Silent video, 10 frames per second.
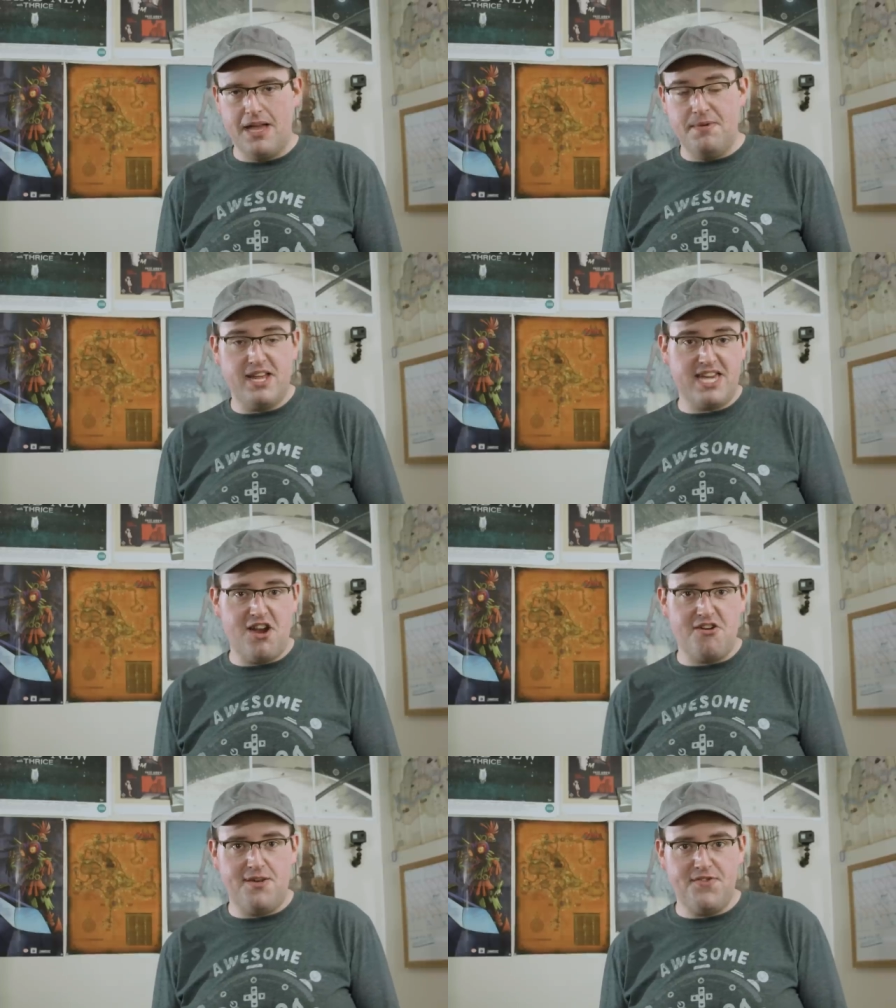I mean, I
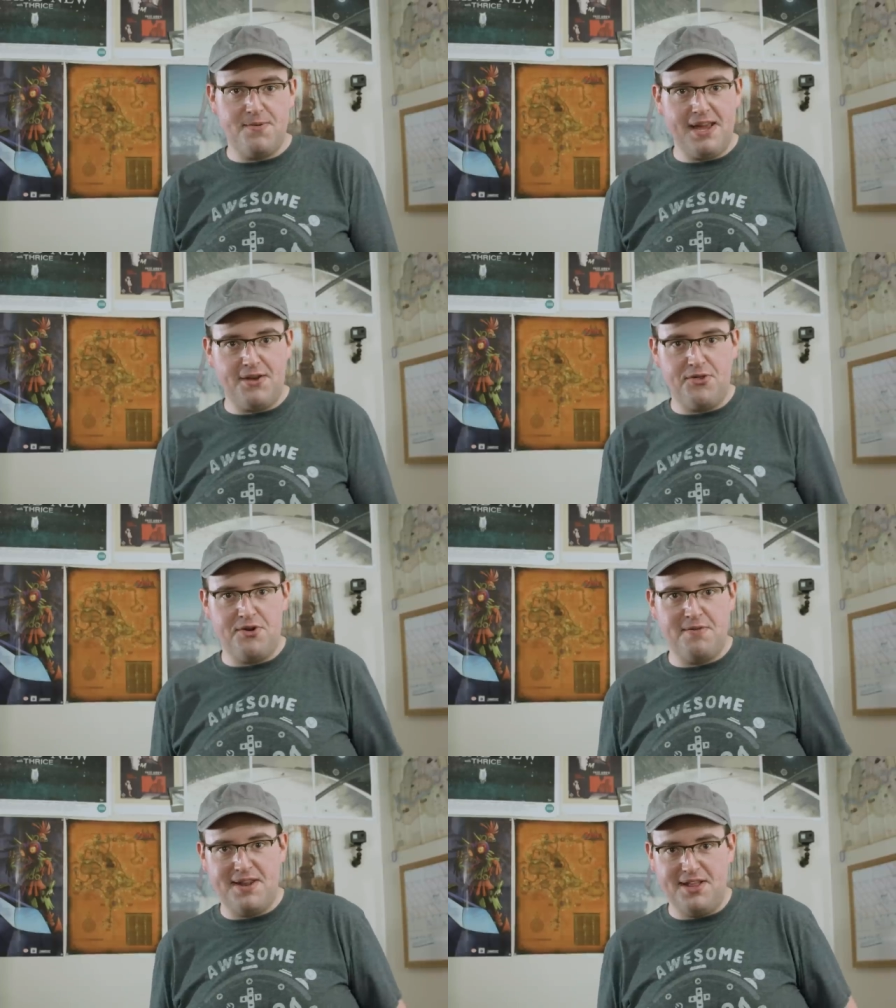care enough to make a
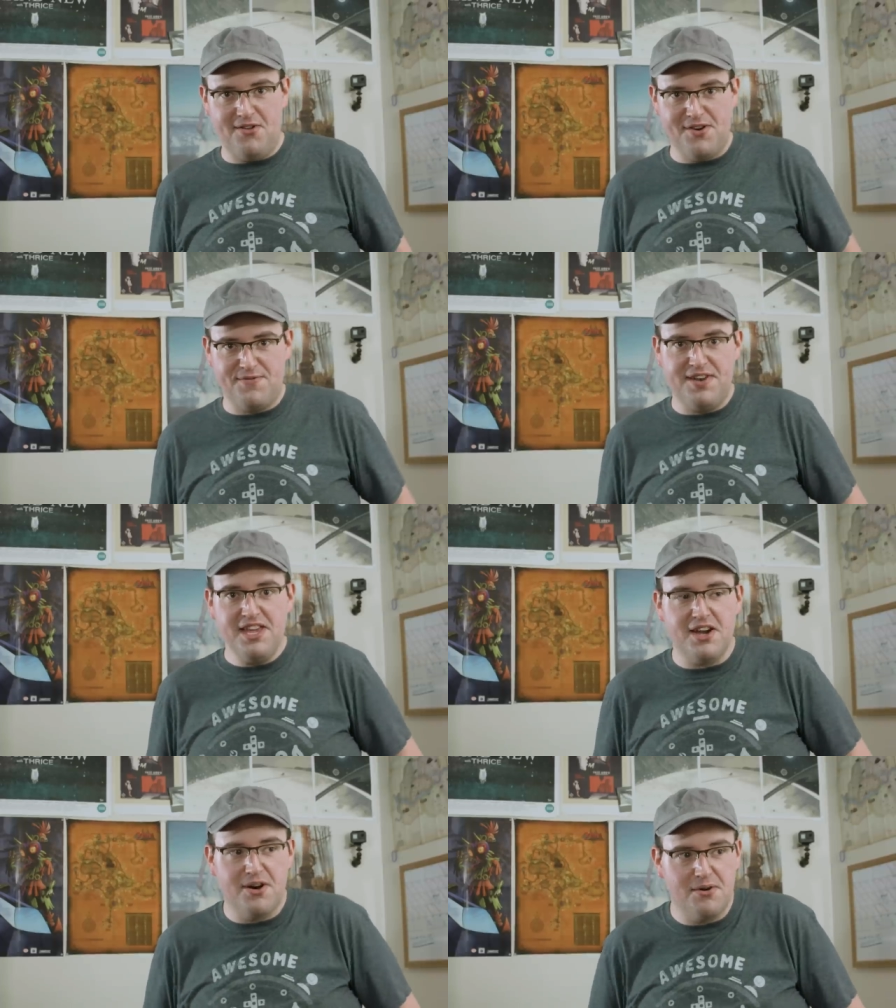30 minute long
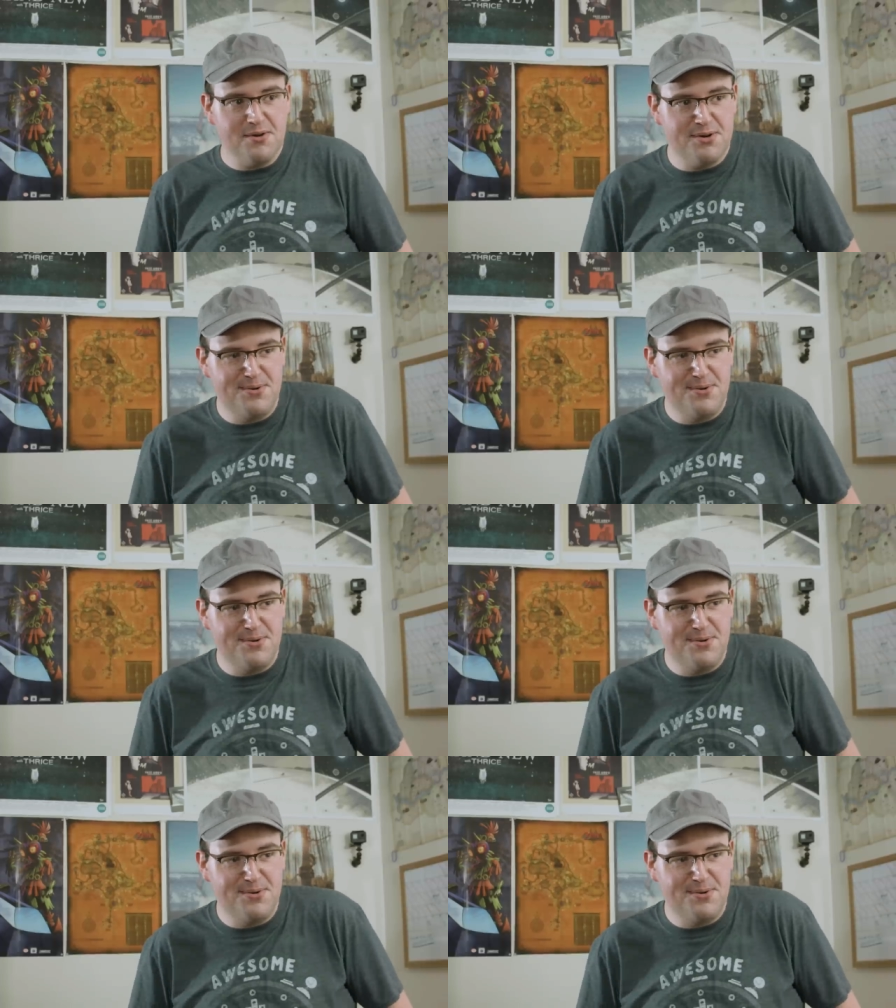video.